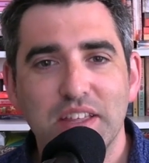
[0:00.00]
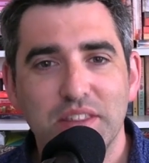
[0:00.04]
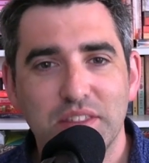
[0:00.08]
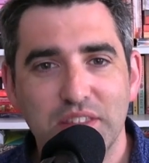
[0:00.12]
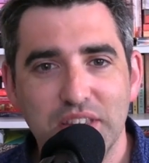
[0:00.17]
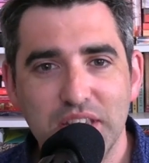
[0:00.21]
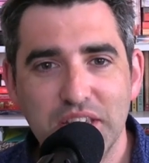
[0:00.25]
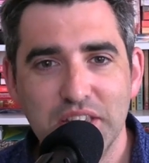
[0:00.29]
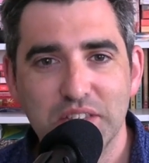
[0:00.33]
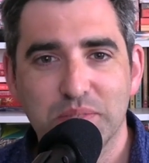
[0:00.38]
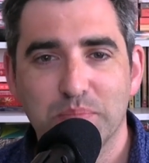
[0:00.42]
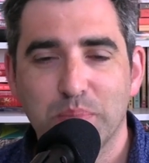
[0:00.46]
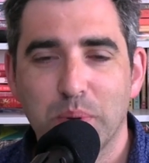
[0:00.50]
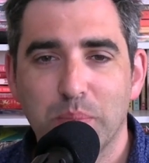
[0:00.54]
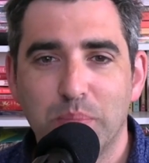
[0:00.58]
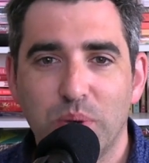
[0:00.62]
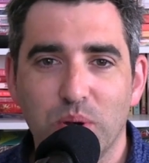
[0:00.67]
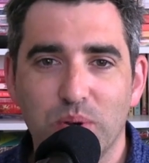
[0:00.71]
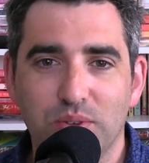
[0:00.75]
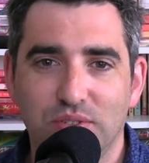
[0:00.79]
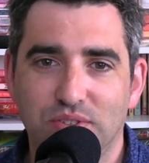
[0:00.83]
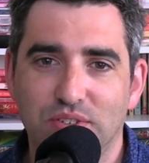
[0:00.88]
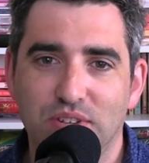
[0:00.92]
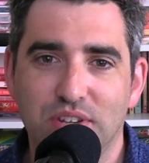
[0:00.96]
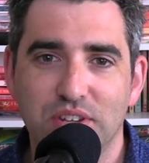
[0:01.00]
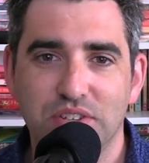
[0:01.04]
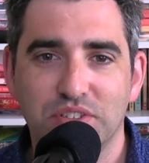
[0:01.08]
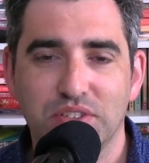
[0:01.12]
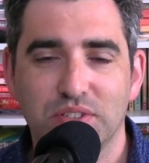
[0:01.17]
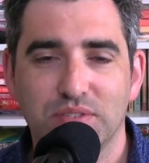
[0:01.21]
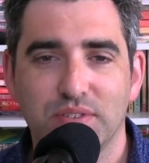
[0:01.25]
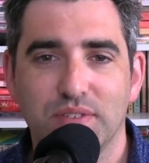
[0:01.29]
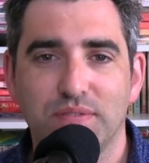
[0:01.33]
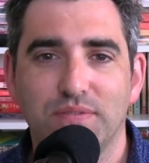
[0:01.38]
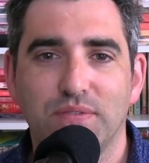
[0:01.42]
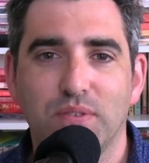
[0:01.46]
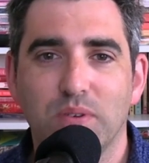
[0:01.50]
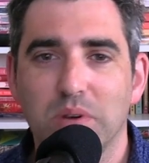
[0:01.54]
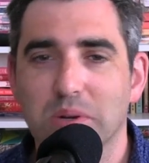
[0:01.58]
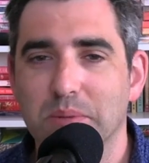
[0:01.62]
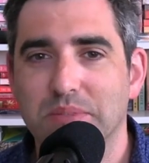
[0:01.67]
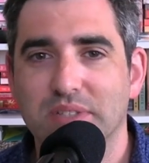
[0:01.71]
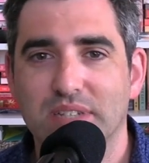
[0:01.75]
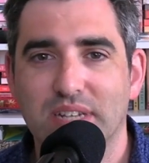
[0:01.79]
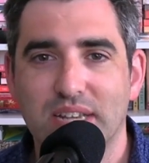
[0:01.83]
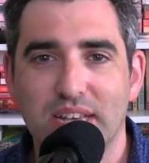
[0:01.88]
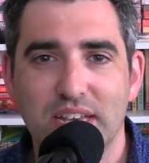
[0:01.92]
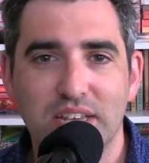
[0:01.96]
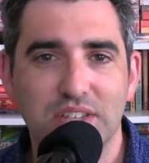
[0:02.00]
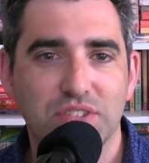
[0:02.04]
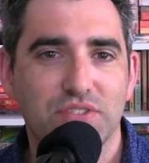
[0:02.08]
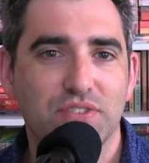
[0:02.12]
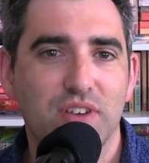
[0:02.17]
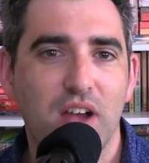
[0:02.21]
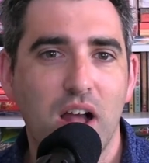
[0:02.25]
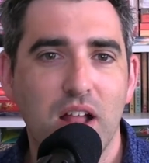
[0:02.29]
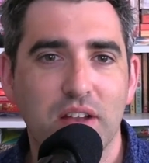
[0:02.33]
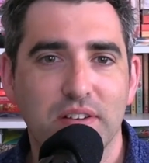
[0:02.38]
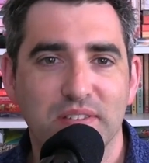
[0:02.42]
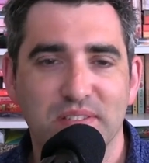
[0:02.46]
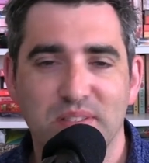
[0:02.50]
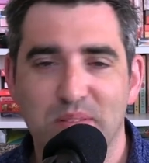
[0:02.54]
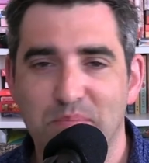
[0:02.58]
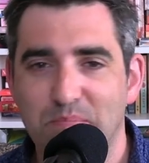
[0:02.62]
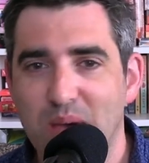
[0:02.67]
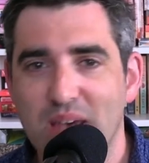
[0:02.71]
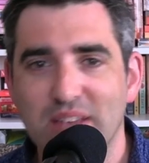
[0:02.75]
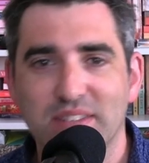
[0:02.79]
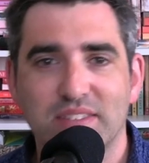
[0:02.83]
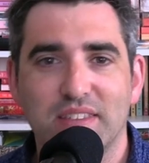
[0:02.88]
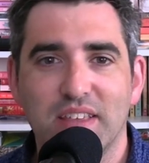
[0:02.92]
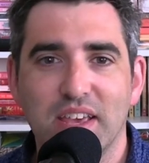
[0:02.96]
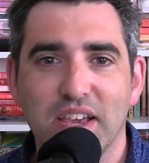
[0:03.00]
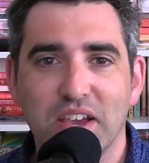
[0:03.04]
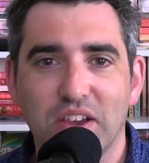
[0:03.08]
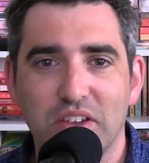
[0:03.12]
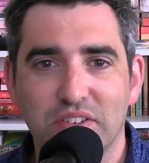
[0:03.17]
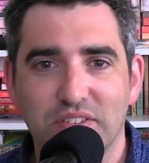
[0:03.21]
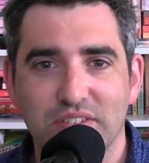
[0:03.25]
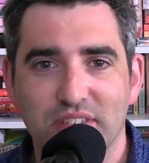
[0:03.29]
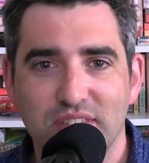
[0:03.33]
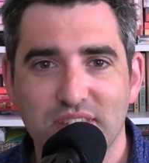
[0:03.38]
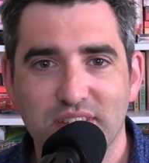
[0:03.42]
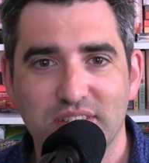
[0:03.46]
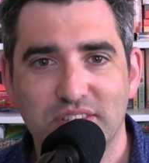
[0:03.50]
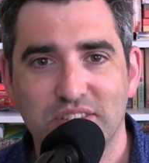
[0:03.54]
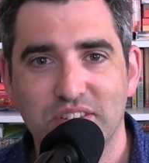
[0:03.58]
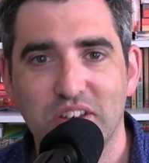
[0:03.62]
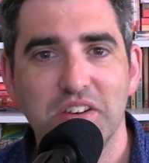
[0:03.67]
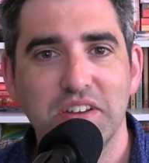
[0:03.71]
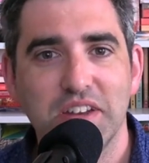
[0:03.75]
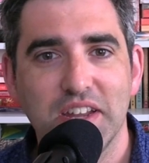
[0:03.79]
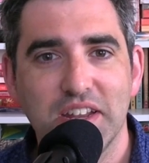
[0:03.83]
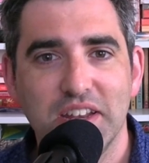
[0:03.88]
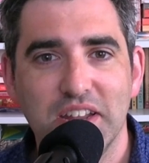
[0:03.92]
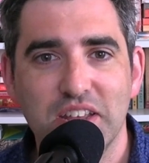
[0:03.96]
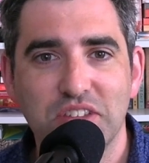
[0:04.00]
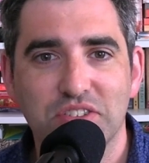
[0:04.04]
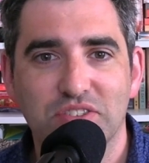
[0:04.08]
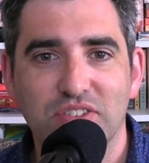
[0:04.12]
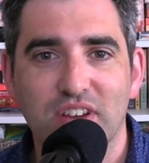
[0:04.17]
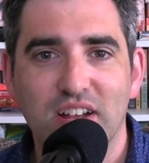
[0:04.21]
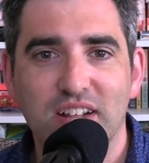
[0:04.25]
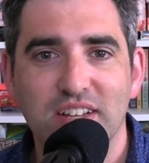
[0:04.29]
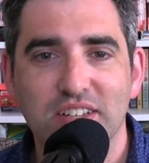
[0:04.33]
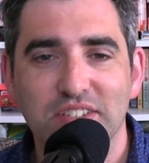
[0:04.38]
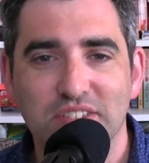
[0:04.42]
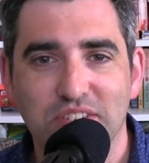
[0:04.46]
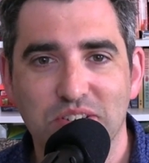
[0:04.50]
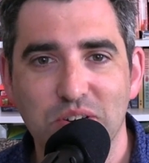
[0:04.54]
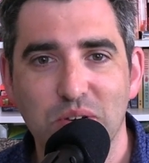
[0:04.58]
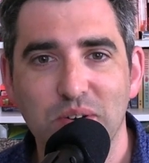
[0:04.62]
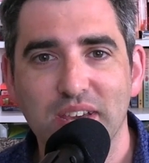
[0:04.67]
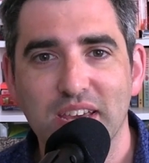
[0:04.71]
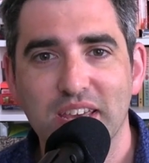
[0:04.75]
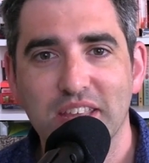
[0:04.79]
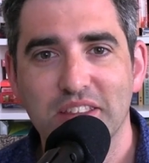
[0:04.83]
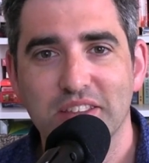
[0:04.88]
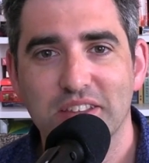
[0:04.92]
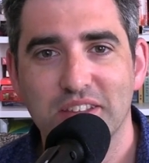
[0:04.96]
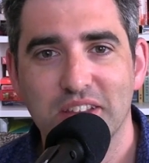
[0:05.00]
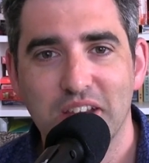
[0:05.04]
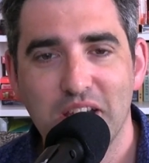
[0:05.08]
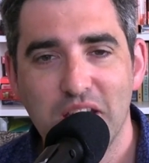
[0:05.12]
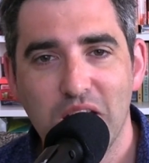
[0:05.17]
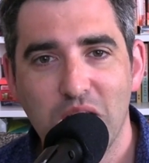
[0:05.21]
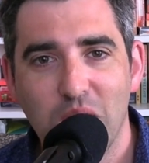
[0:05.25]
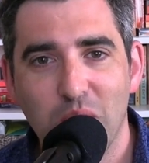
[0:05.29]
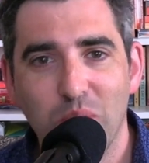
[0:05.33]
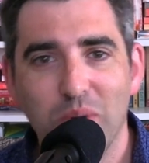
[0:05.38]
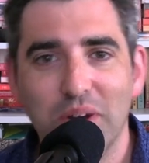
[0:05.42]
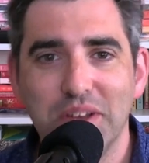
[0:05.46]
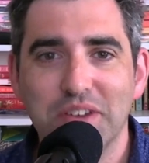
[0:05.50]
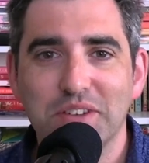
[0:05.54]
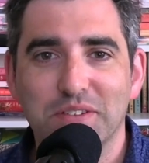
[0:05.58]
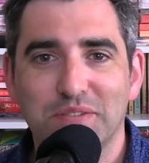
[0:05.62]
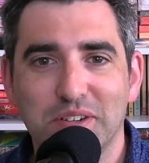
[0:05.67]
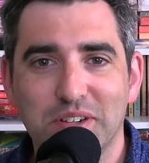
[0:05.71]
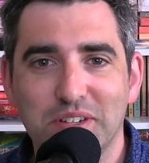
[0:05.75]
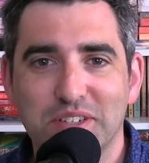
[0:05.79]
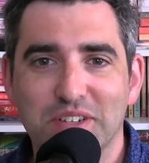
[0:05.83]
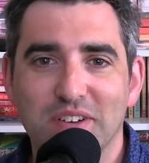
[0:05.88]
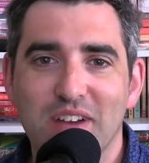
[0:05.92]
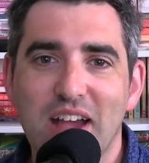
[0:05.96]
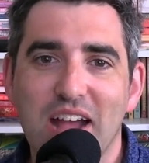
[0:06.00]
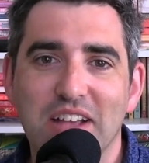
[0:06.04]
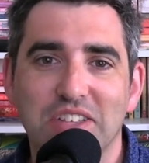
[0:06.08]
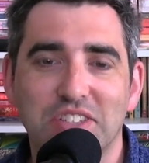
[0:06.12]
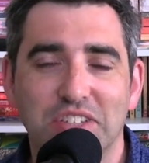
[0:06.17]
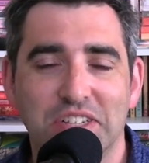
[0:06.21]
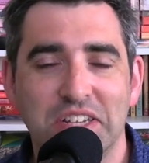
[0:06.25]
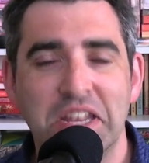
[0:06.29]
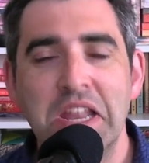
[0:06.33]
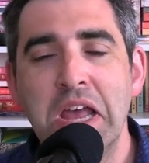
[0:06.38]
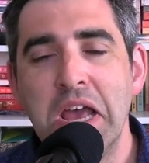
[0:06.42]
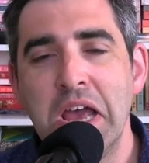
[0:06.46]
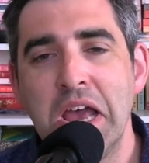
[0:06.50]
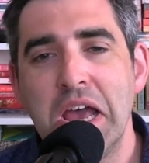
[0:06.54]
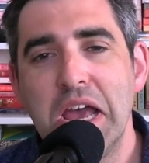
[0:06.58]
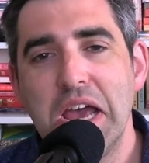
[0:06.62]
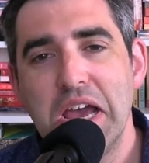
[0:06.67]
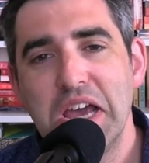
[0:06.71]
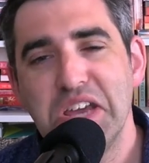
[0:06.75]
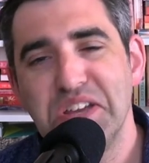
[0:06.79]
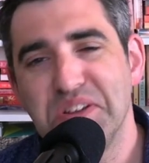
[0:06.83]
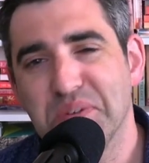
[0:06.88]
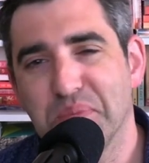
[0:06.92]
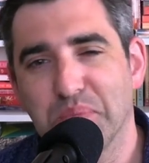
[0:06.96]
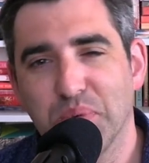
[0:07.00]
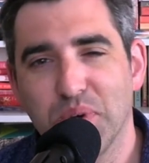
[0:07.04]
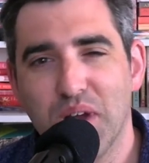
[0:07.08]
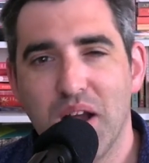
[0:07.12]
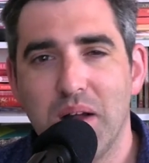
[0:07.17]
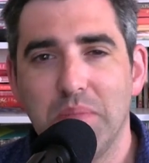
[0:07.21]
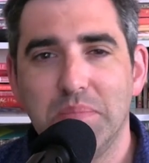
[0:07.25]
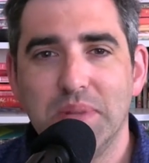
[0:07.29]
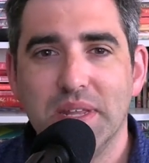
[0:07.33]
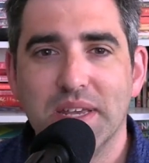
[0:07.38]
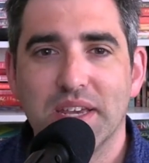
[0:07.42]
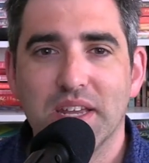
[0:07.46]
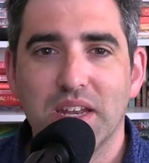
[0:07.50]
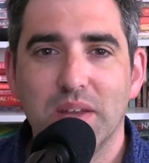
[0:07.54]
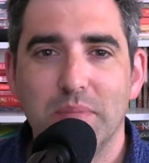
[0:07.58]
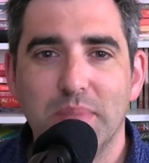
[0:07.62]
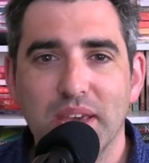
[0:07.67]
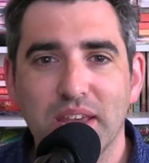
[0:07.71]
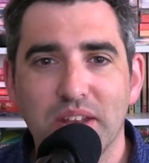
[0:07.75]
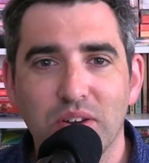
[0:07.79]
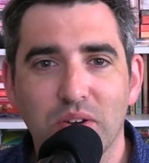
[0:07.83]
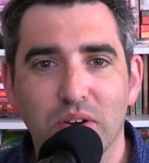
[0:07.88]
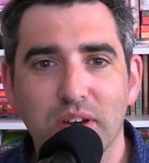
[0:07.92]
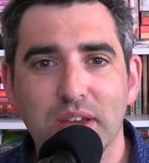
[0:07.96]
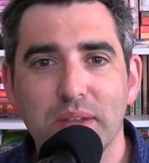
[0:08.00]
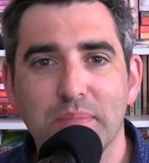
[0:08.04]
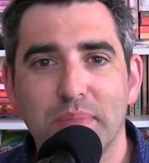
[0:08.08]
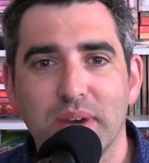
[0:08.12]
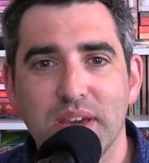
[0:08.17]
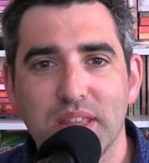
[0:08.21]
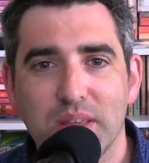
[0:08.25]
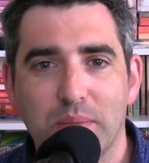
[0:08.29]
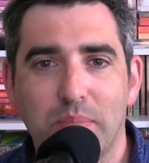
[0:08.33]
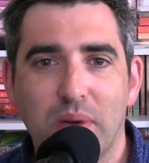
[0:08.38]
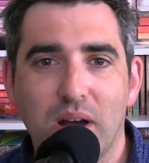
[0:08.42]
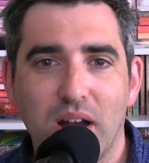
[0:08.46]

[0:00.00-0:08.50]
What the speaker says: these proposed judicial reforms in Israel are the best thing under the sun and Israel is going in a wonderful direction, you're probably going to be annoyed by the